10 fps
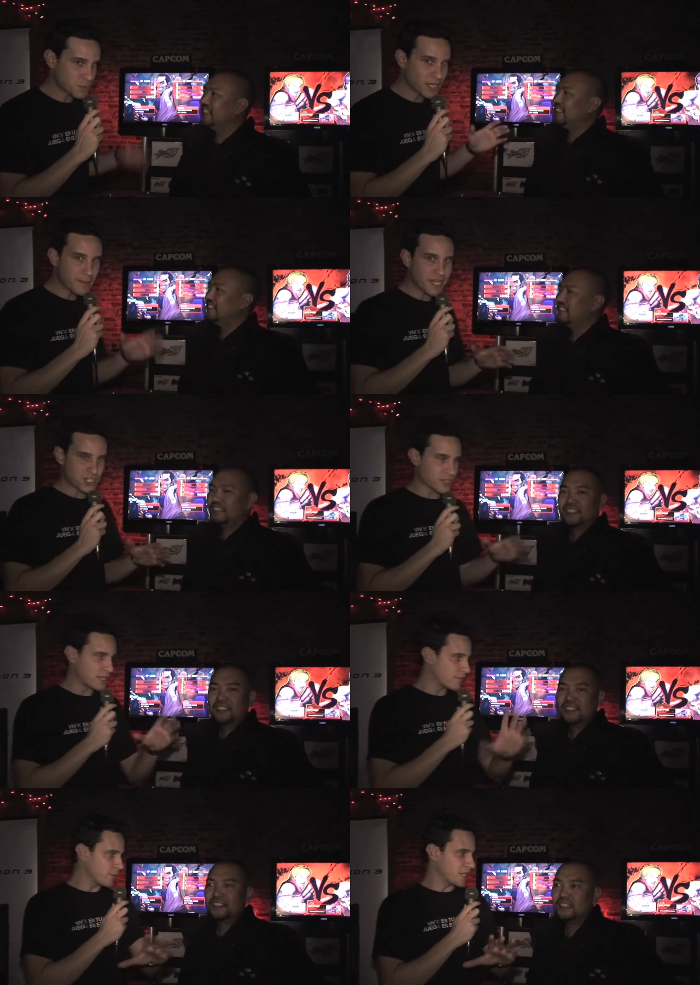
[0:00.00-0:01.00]
Speaker 1: just wanted to make sure
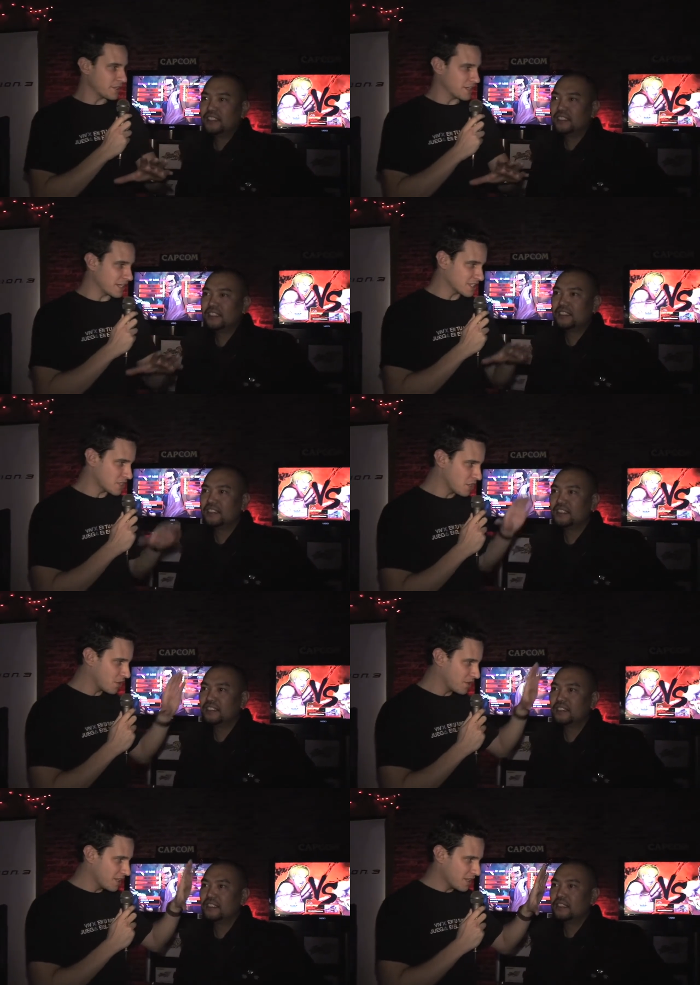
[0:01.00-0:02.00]
that everyone out there got to
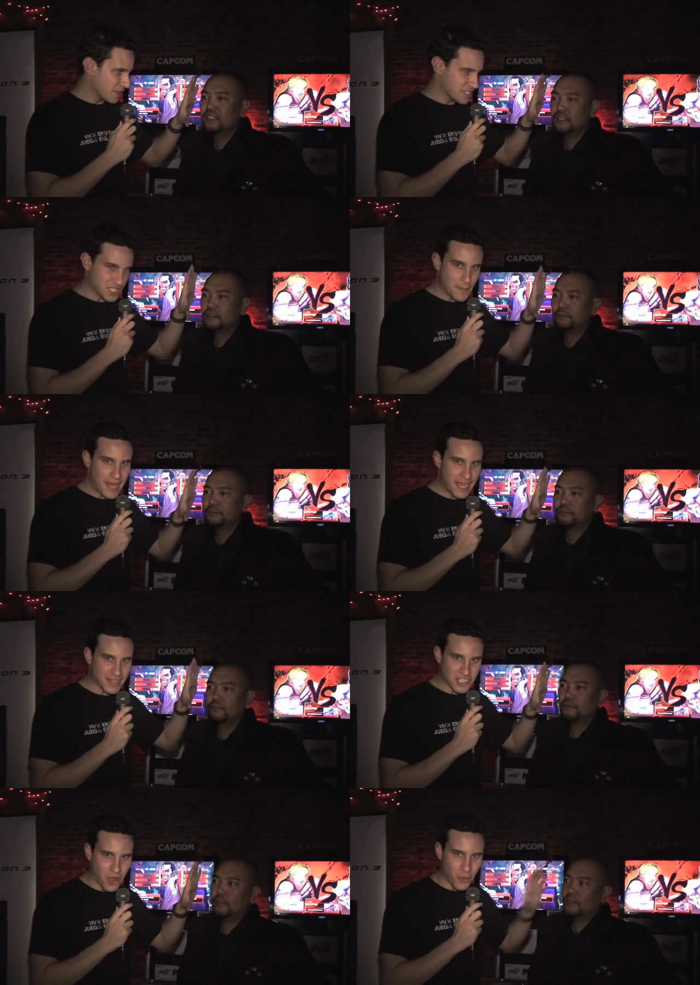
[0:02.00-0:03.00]
know this is the man
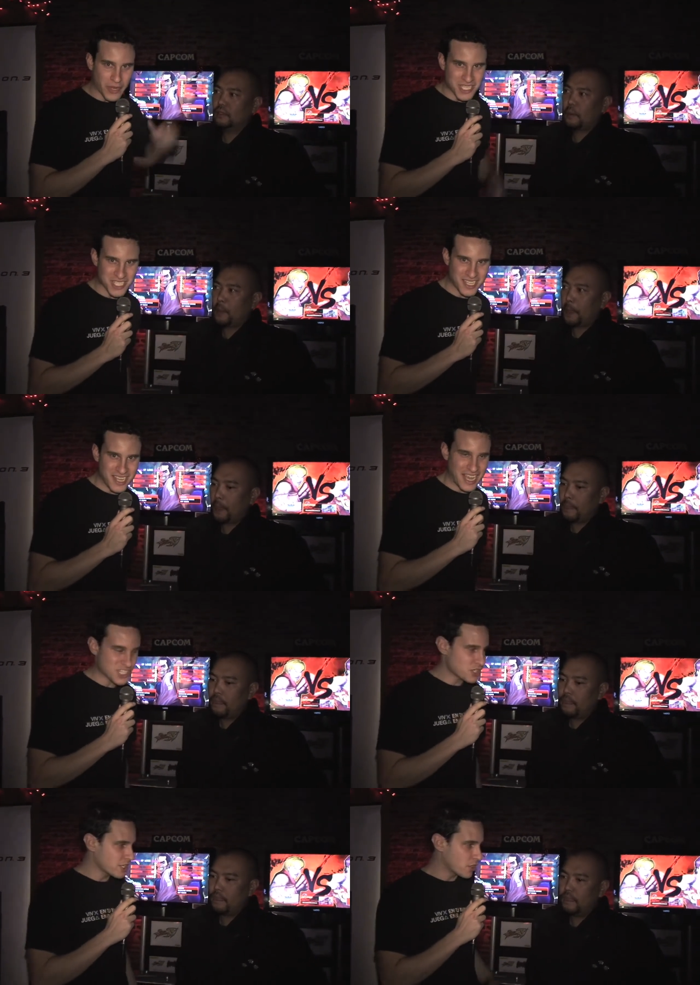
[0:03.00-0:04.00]
that's always
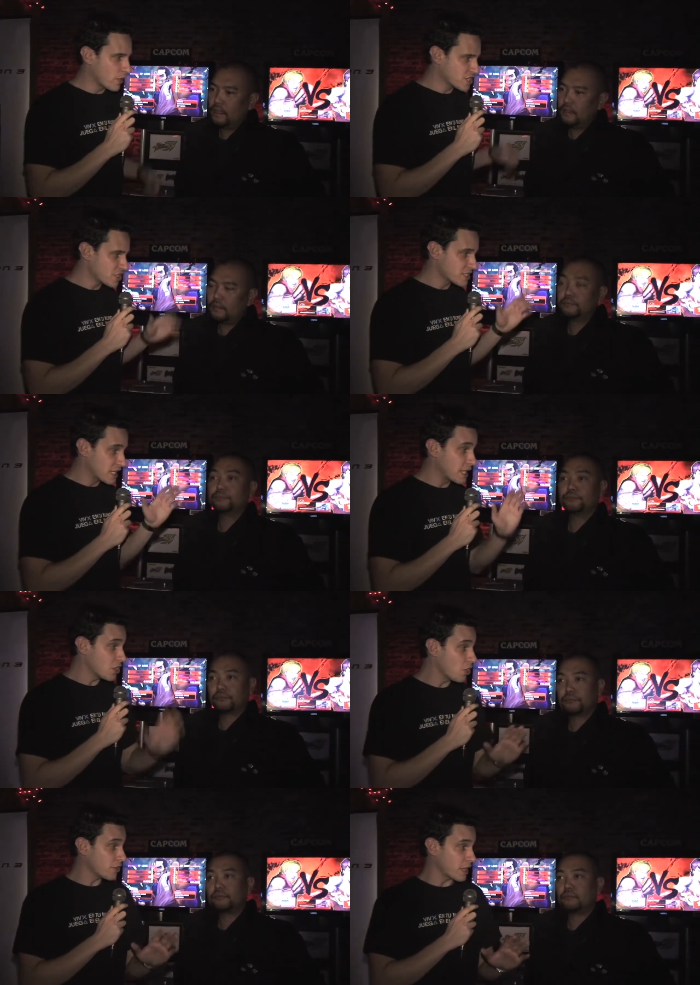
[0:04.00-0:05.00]
answering your questions, and I
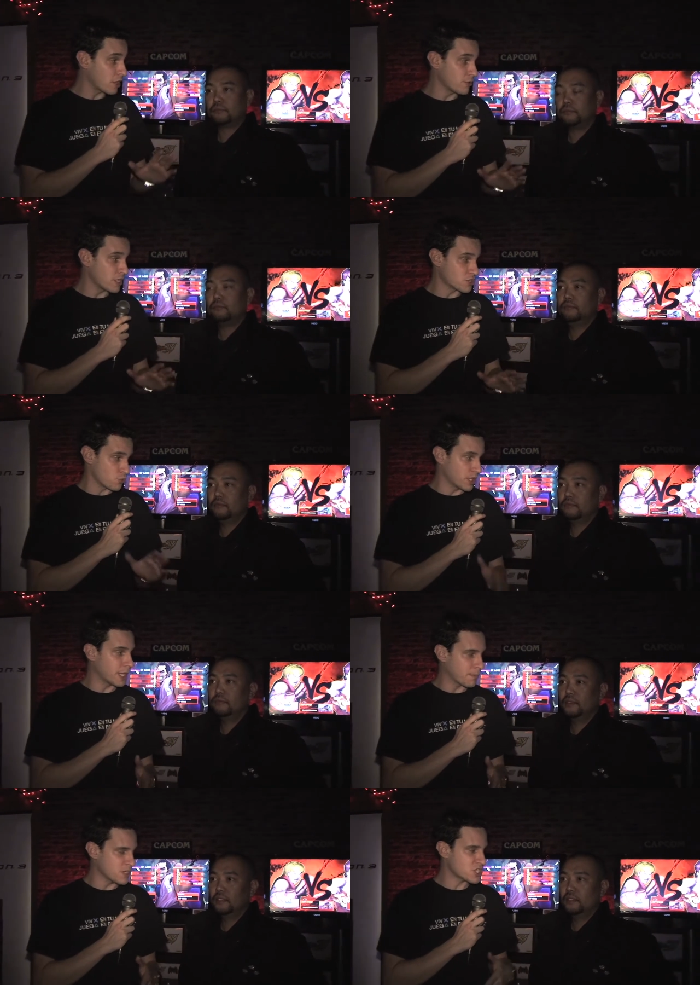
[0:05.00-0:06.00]
know that our readers
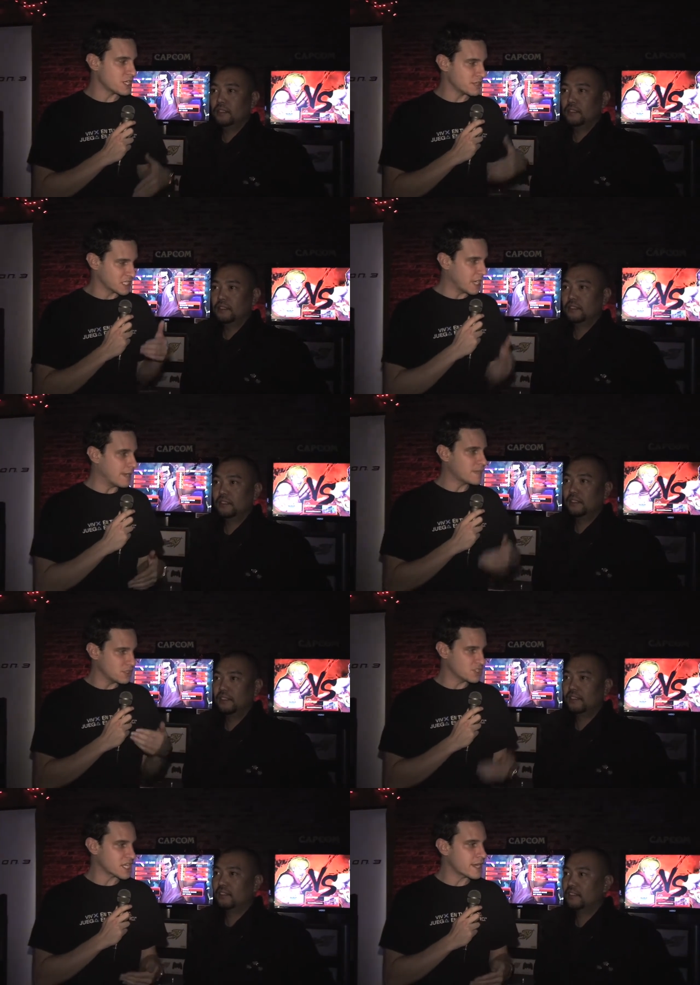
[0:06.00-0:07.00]
really appreciate the time that
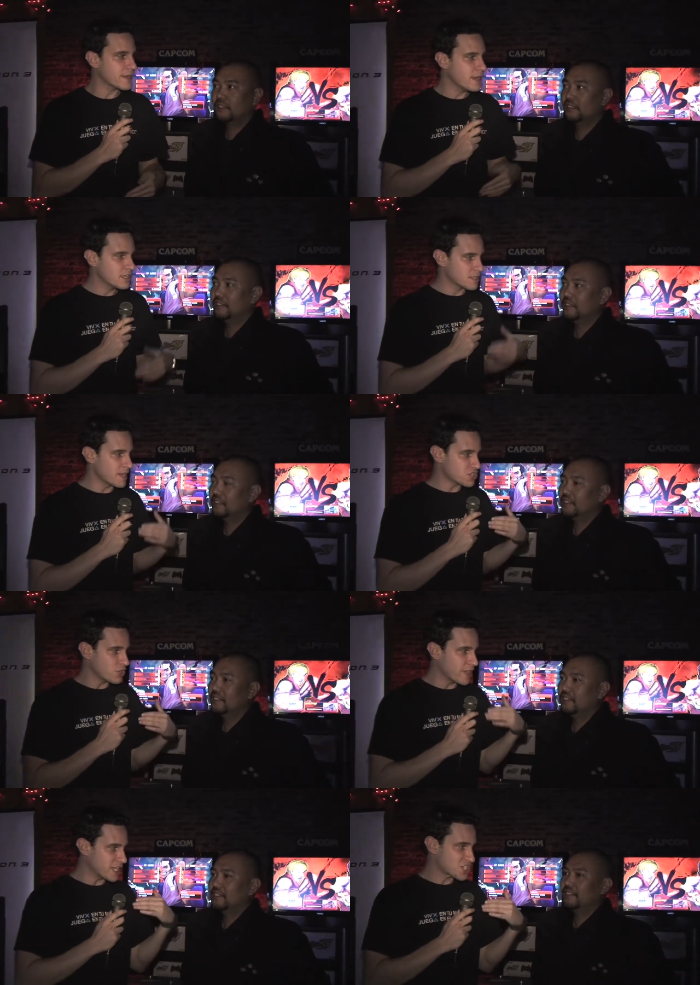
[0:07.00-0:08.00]
you take to make
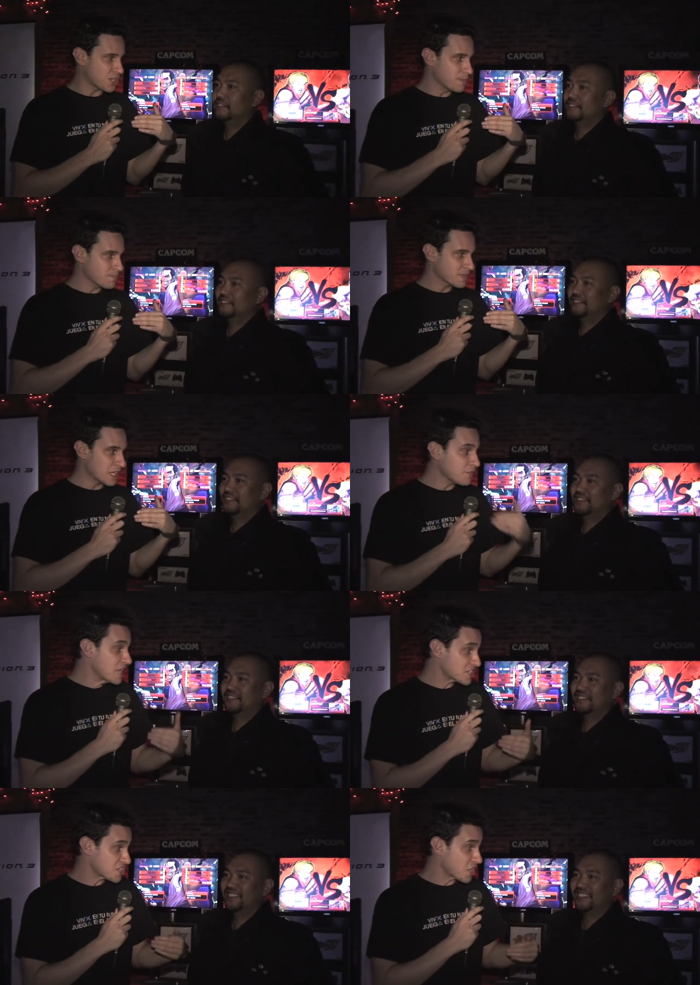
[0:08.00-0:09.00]
sure you answer, if
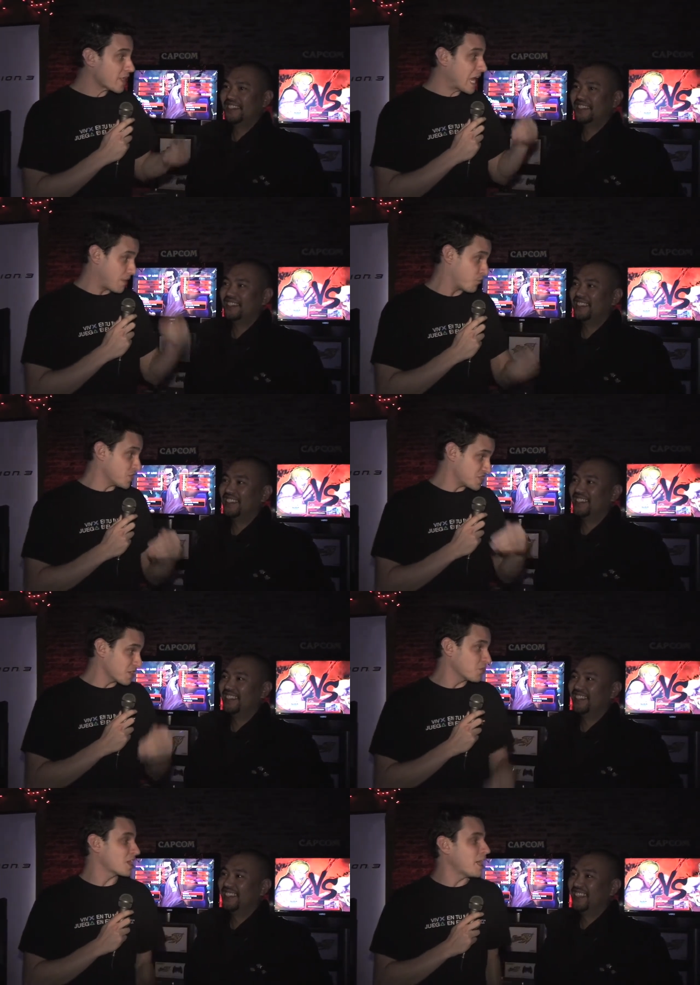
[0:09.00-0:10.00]
necessary, every
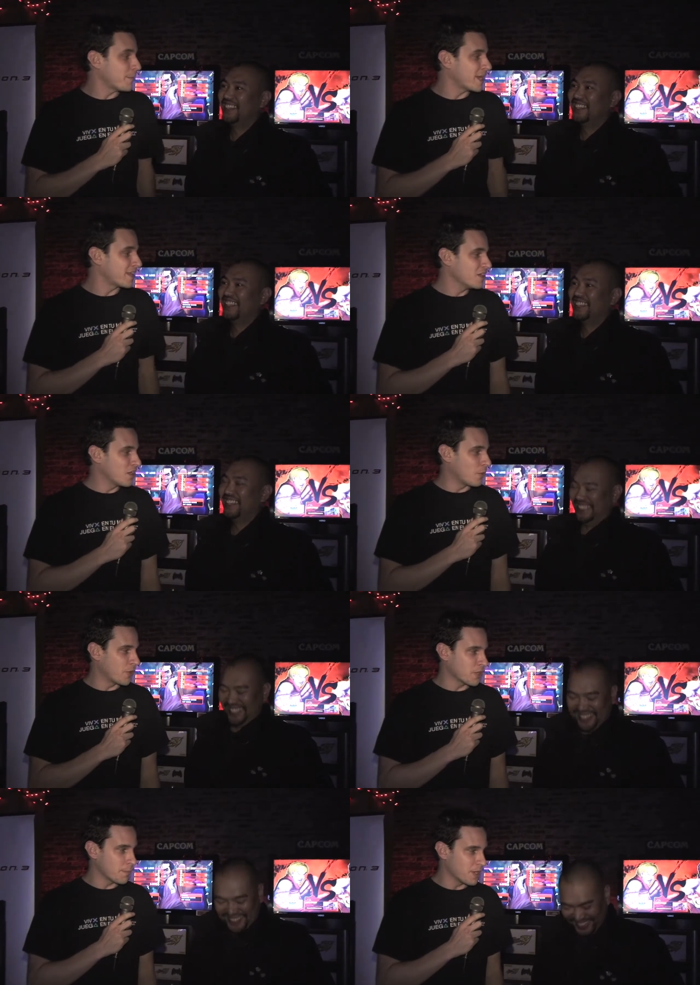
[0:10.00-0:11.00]
single comment on
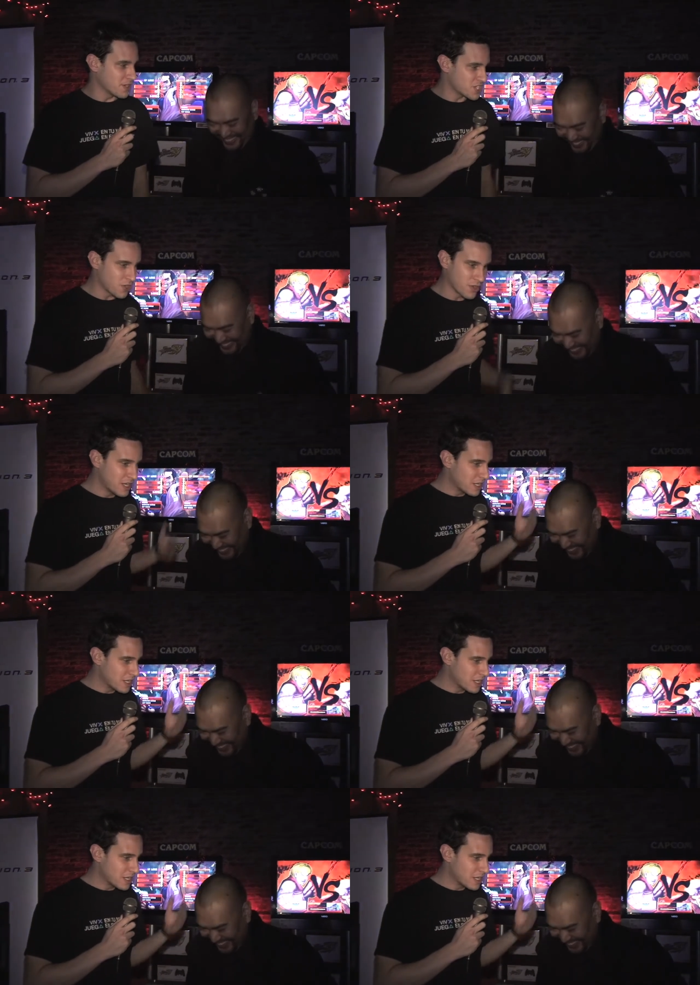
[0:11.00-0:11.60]
one of your posts. So,